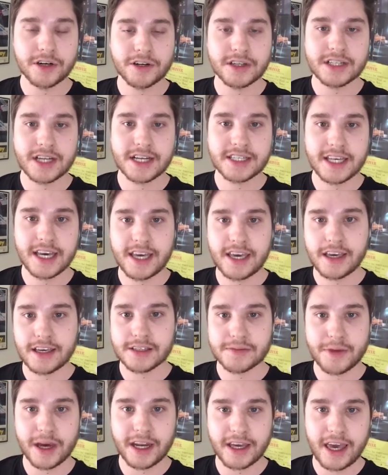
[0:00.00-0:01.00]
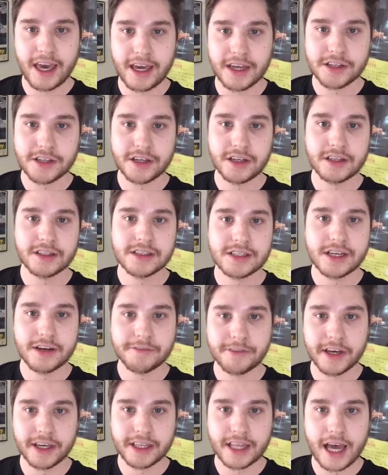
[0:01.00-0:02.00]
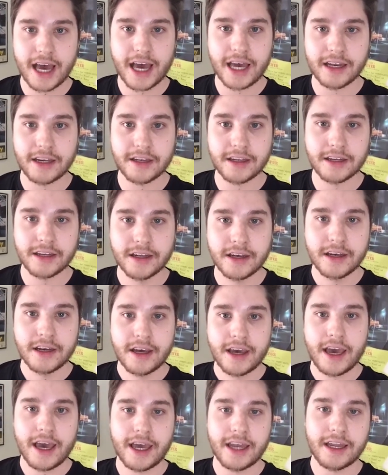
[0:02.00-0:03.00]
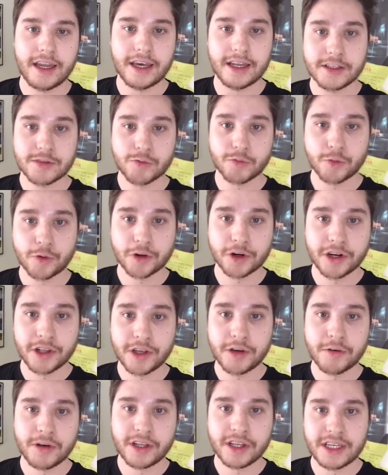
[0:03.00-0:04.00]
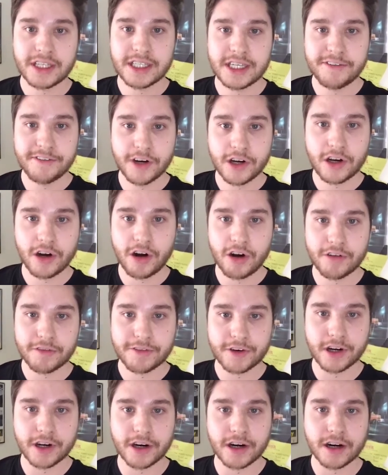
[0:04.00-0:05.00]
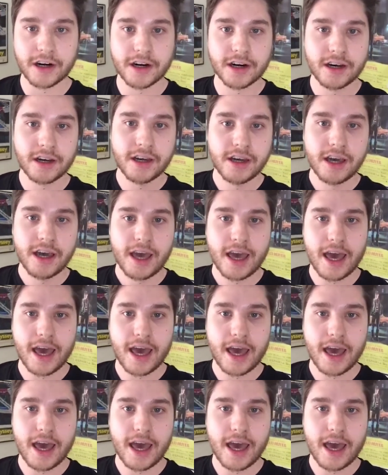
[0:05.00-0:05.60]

You know, he's not taking his medication and stuff like that, and it's really, really difficult for her.